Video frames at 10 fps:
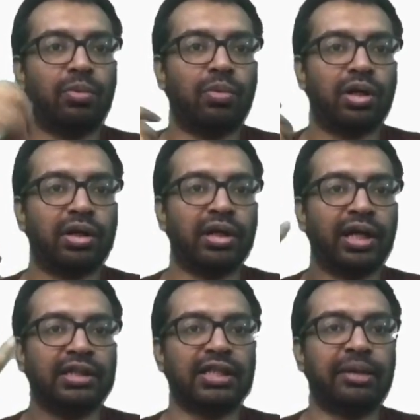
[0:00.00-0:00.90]
what
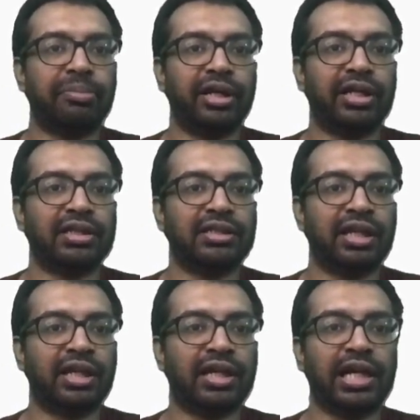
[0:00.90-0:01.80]
has happened here is
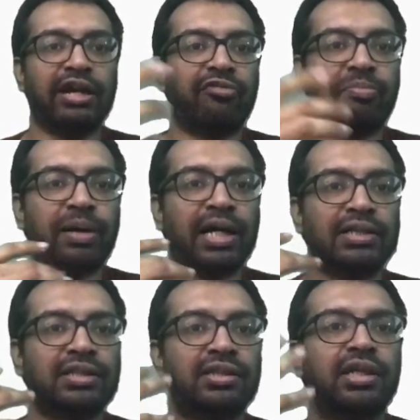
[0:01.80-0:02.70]
that I have
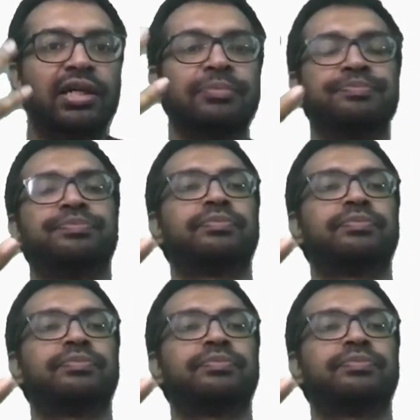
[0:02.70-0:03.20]
passed the